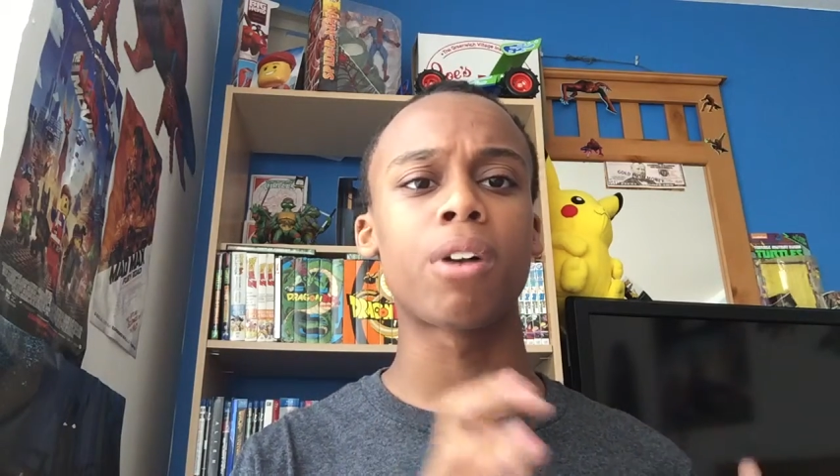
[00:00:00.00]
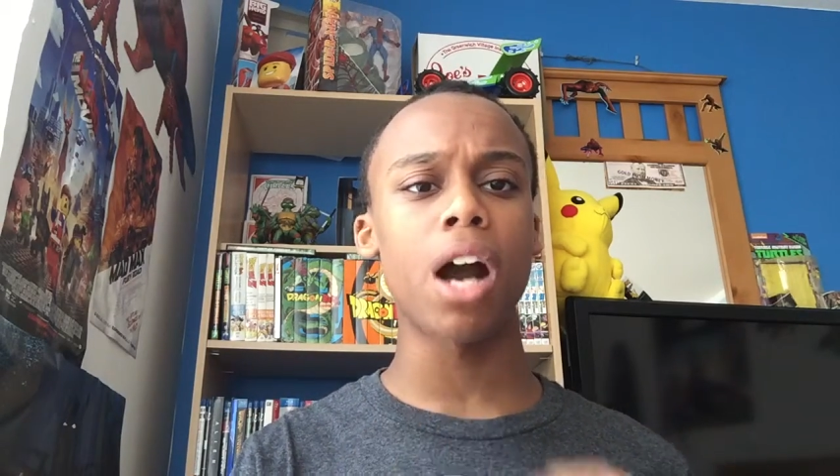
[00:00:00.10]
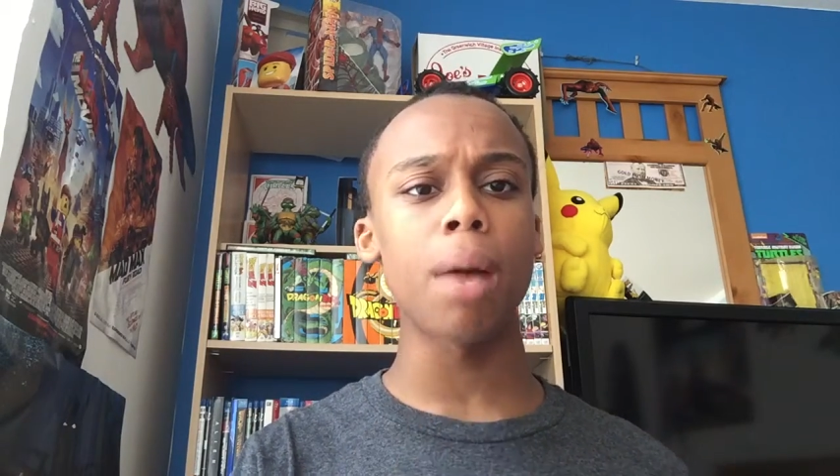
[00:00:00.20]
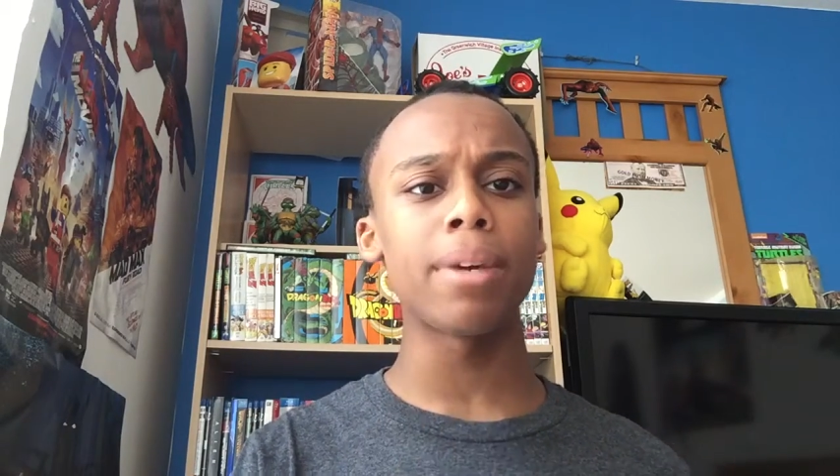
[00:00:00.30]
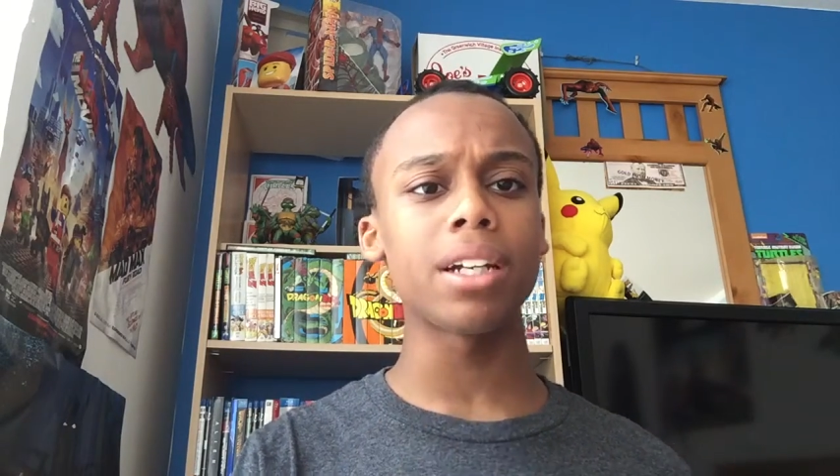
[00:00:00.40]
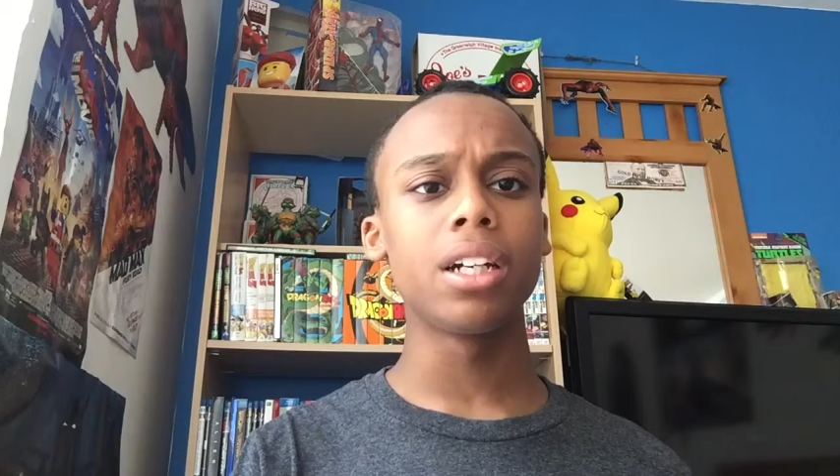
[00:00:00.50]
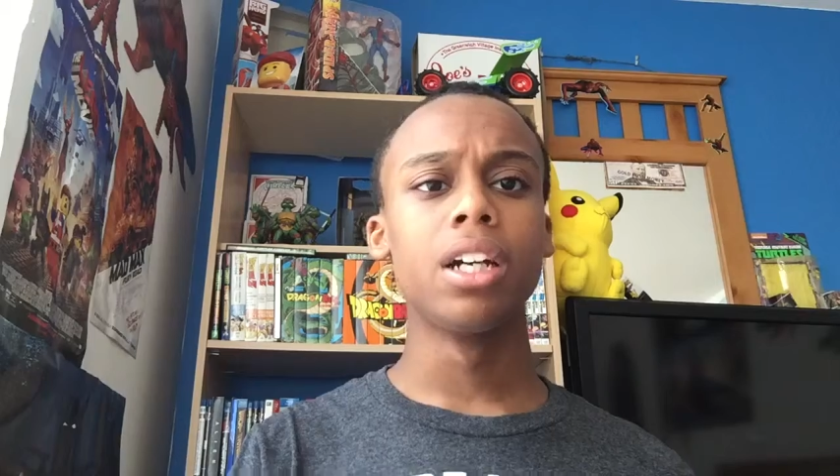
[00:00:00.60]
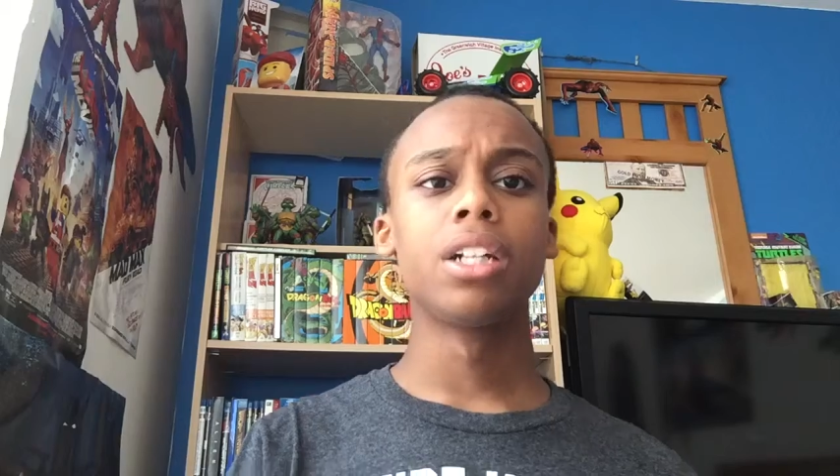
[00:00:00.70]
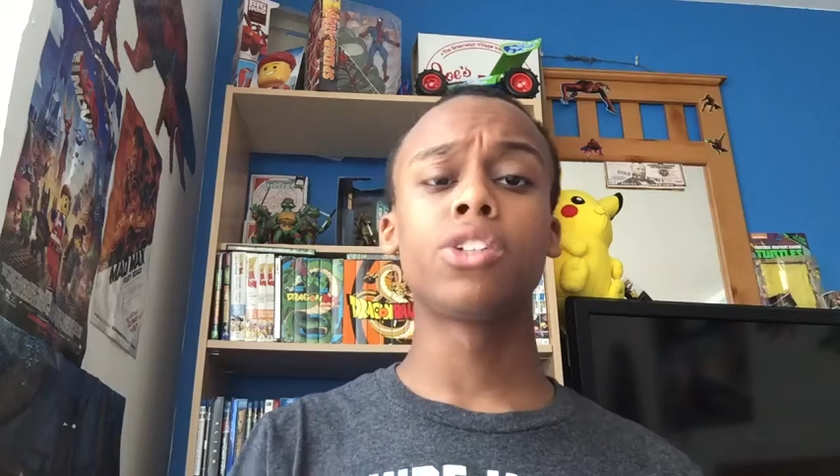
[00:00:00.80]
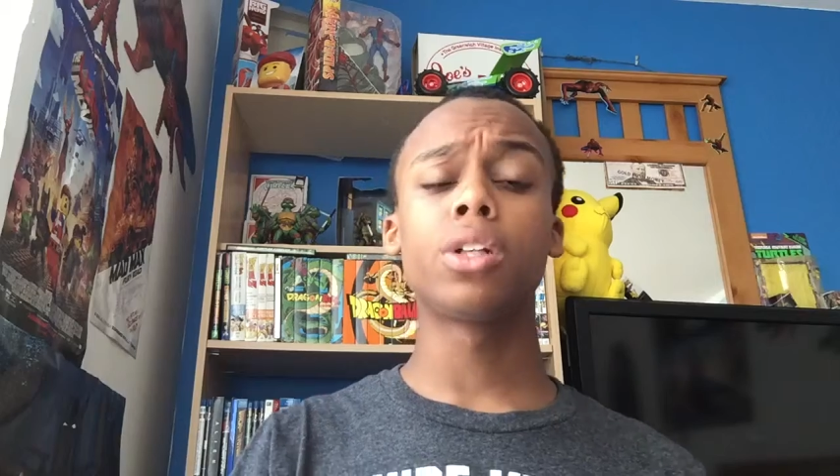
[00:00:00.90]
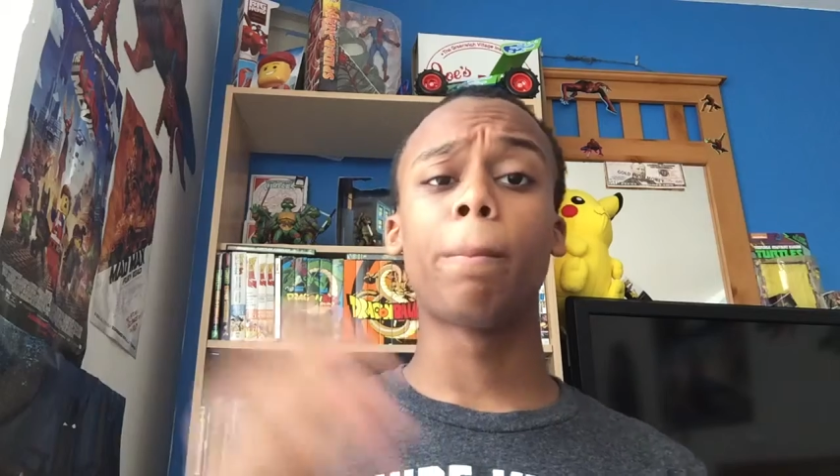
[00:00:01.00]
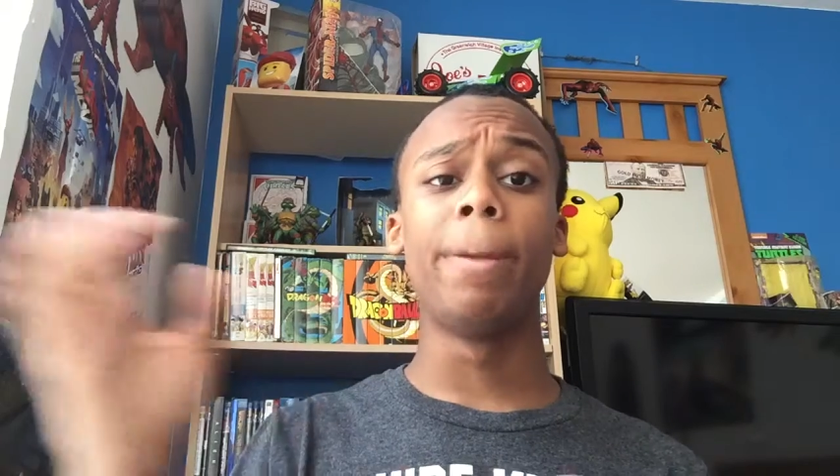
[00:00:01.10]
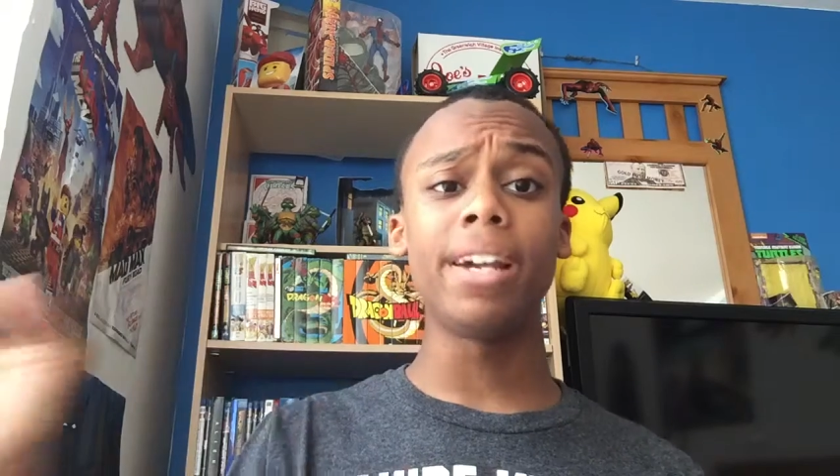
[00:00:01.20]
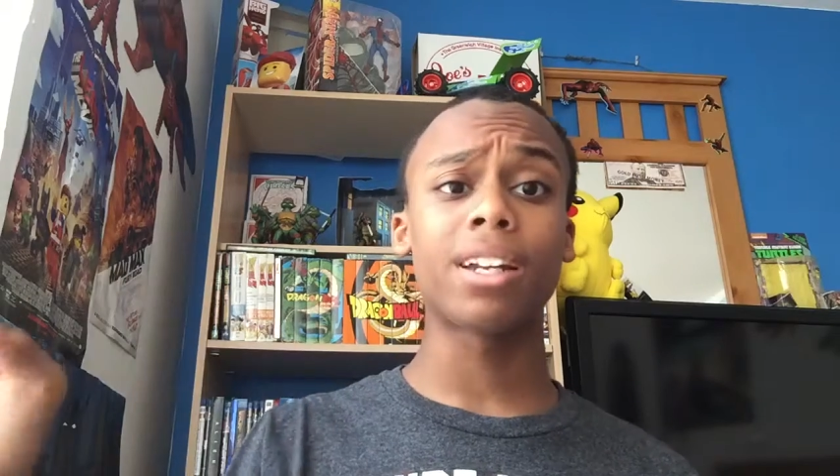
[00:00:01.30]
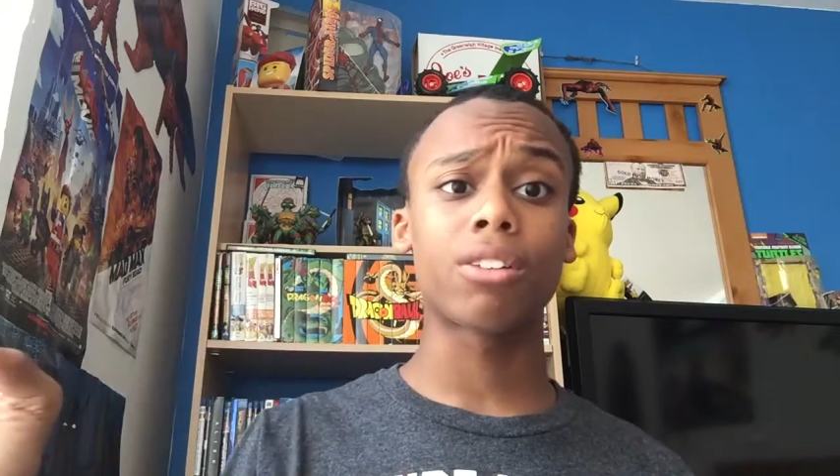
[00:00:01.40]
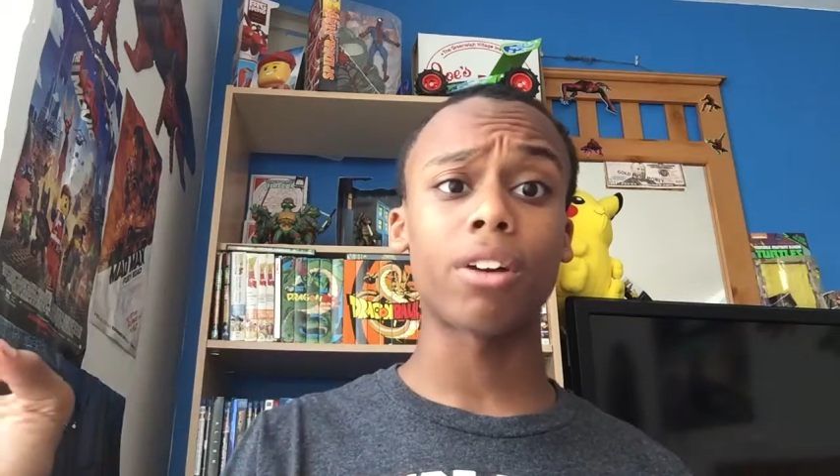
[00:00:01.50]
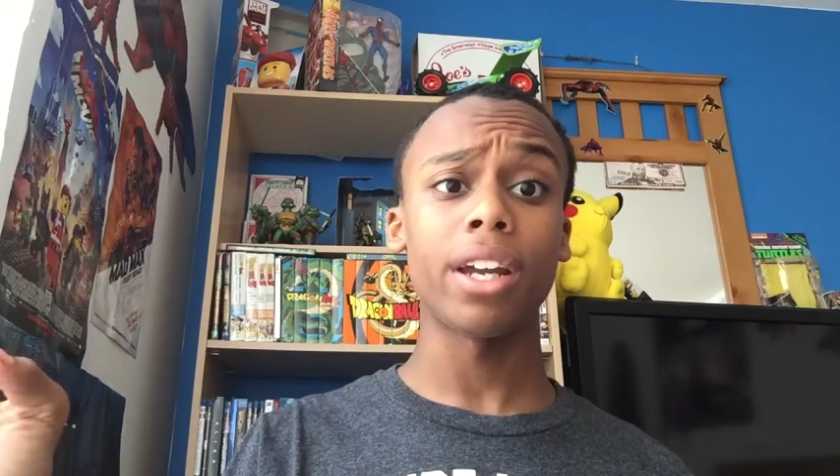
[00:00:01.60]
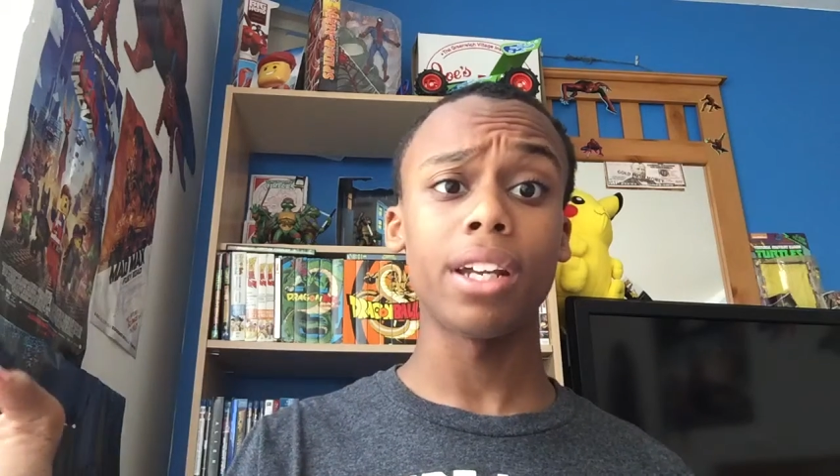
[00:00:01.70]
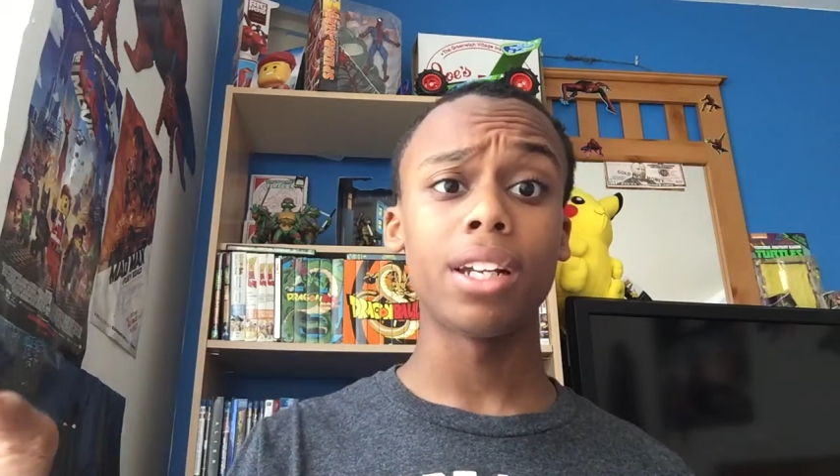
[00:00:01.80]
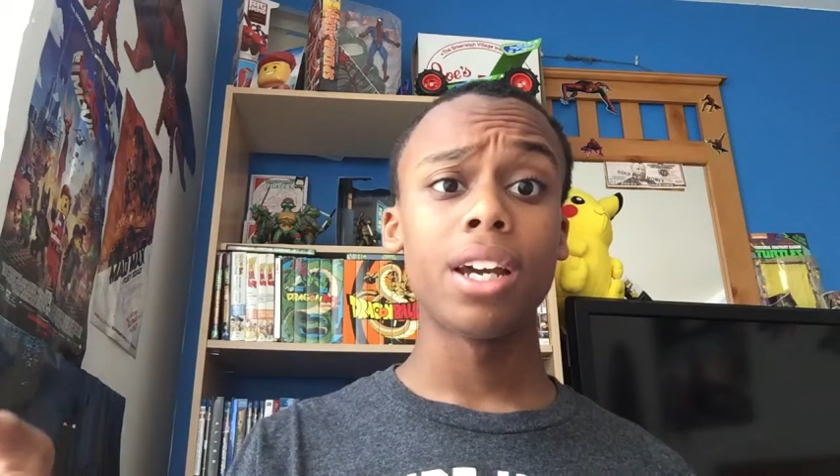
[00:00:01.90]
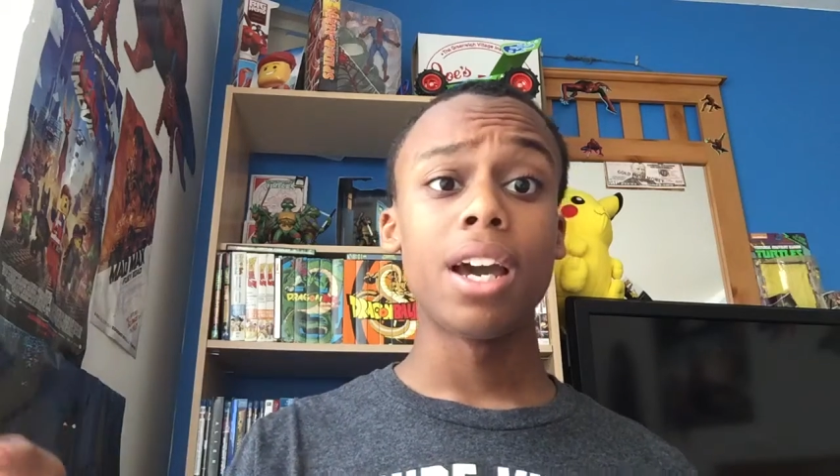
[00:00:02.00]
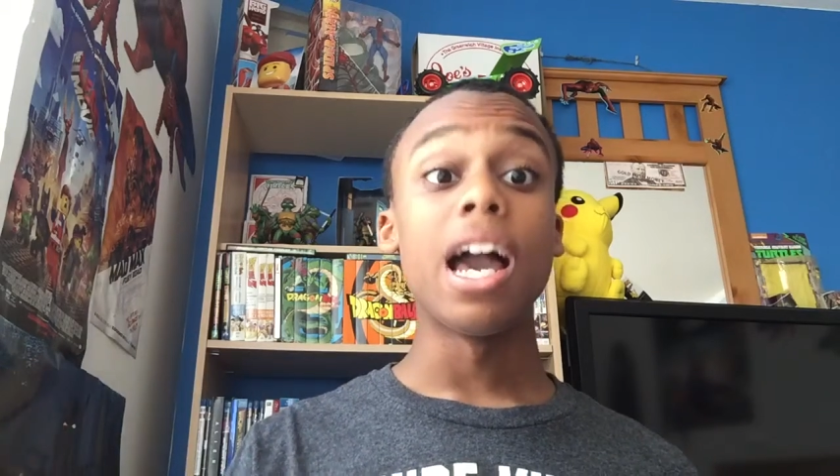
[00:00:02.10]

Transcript: comic to the big screen?